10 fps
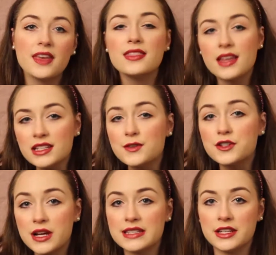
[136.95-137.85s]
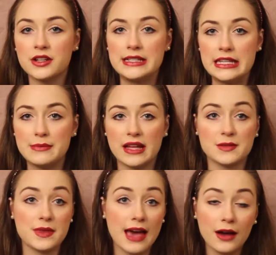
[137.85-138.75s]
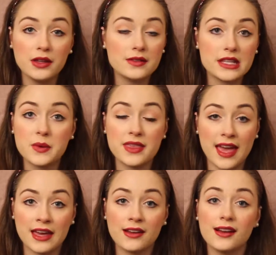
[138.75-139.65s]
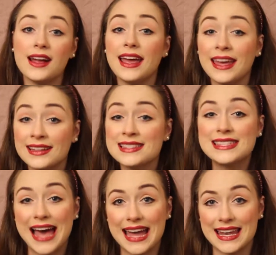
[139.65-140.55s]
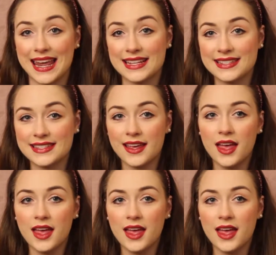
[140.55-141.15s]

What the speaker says: Thanks for trusting your teammates with how you deal with anger and sadness.